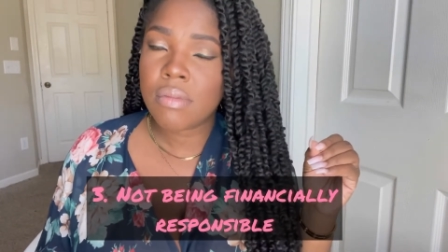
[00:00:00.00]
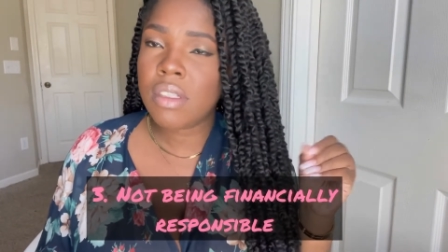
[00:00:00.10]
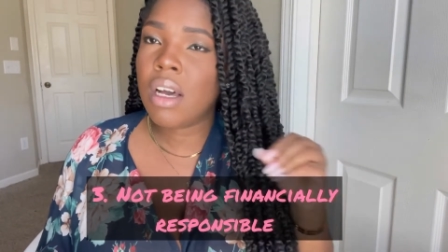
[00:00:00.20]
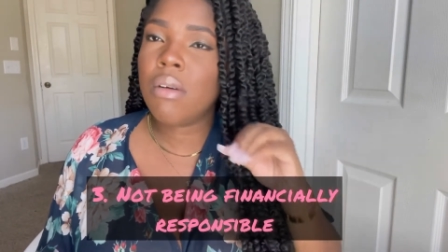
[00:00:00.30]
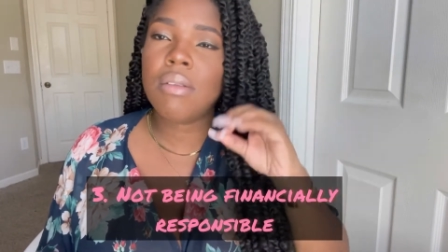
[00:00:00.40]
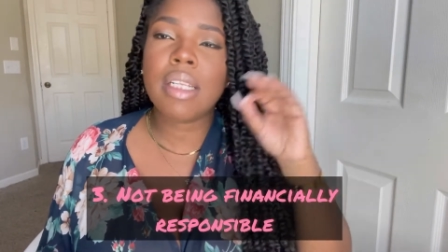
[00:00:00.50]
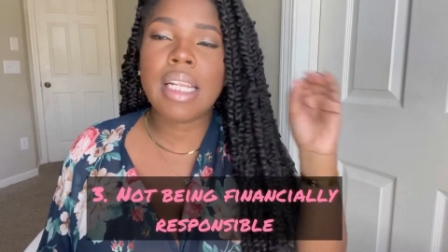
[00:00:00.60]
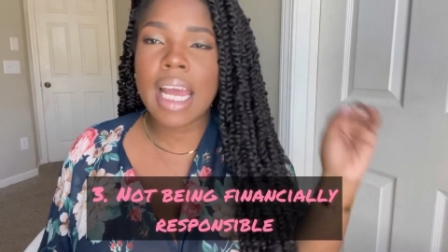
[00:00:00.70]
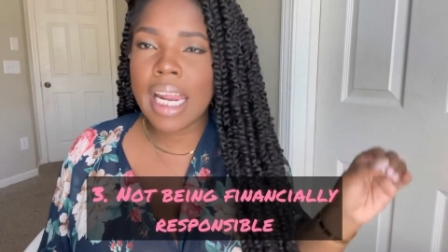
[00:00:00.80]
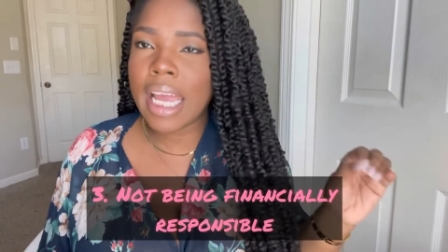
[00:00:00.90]
Don't
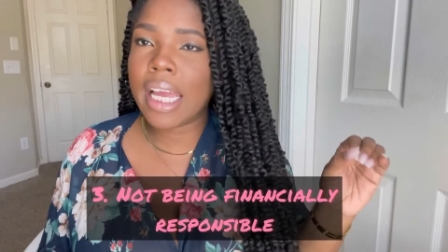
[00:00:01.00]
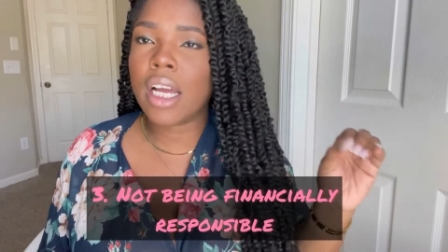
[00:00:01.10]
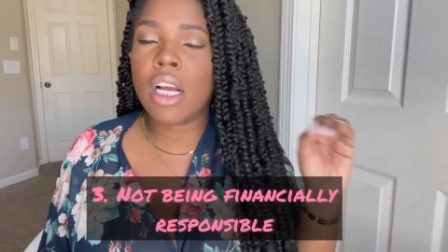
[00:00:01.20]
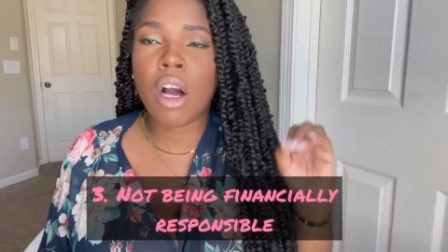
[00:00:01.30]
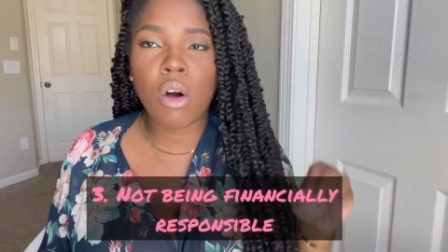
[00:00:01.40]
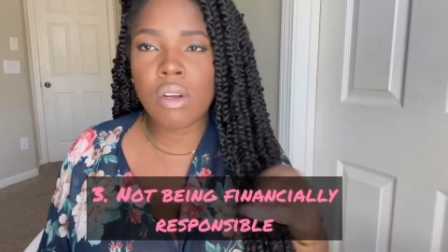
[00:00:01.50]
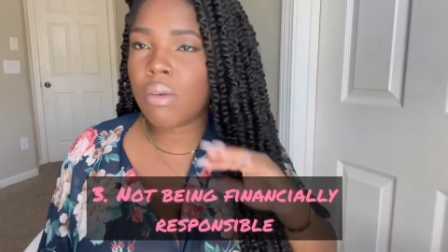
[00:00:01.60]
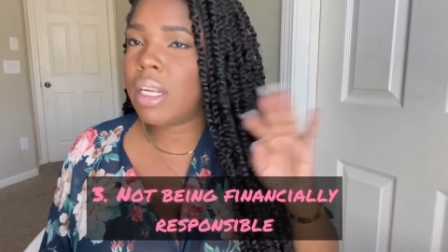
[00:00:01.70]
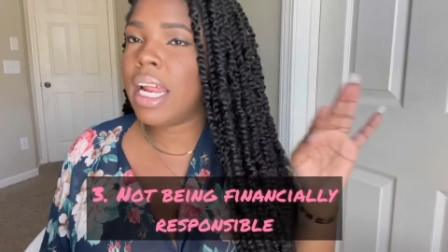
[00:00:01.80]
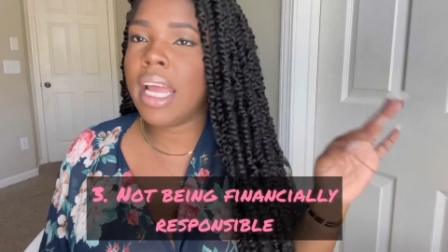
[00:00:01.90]
let it go.
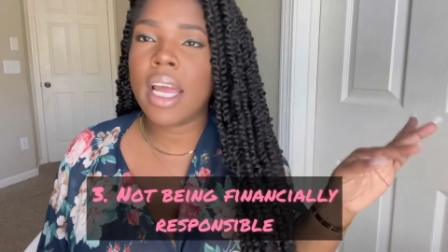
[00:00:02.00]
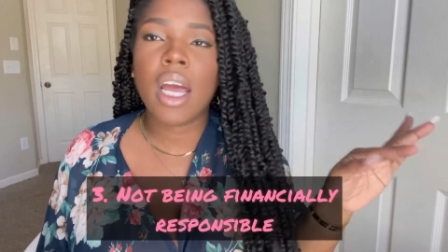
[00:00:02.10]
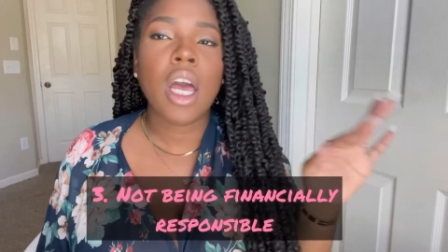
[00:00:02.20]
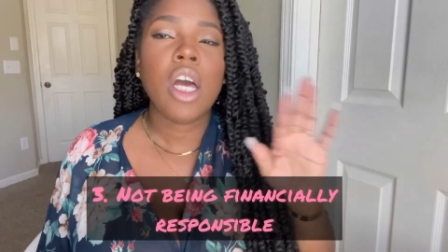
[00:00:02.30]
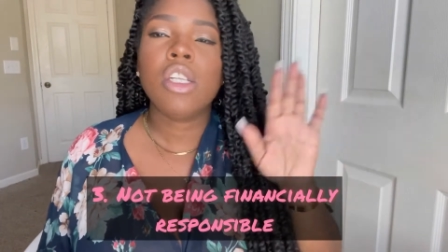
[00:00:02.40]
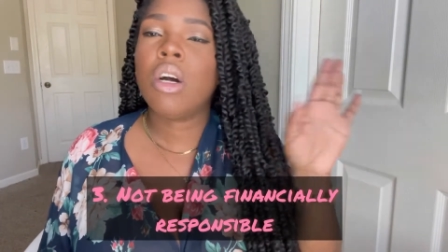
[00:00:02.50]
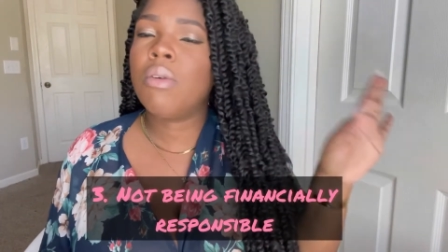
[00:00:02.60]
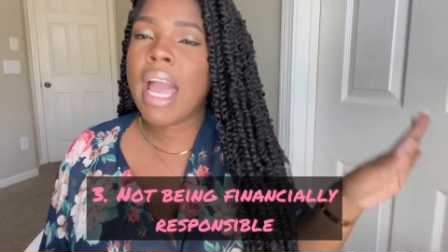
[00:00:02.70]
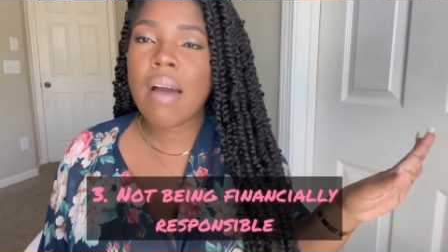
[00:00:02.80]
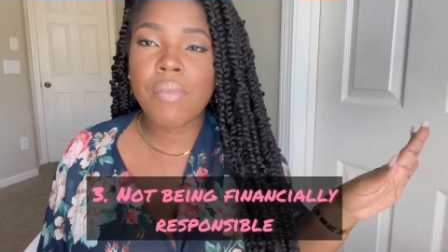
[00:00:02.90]
Don't let it don't
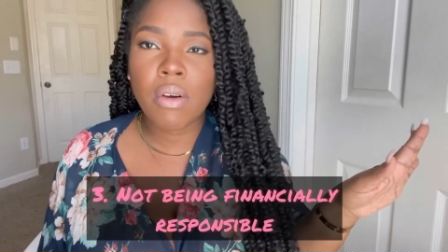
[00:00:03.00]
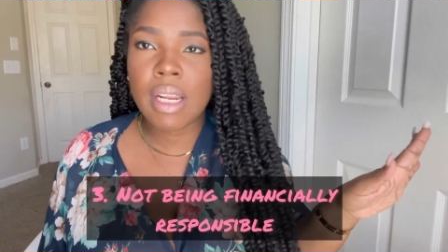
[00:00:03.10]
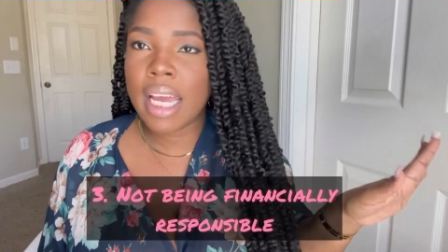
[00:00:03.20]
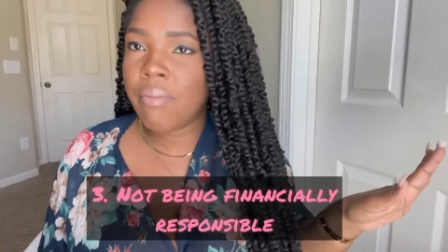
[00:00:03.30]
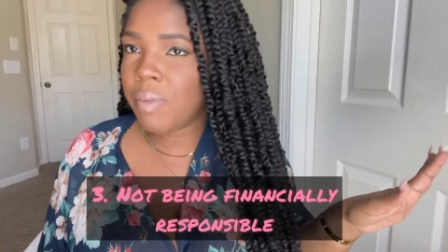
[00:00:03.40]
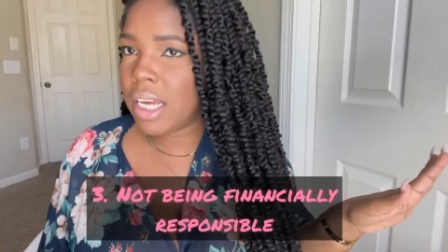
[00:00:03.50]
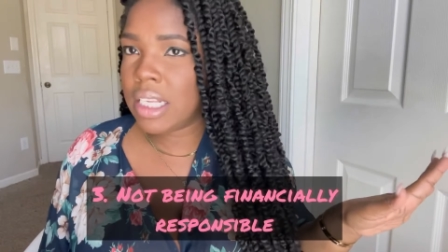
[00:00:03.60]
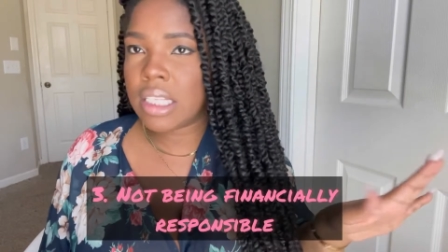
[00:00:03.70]
have no late fees.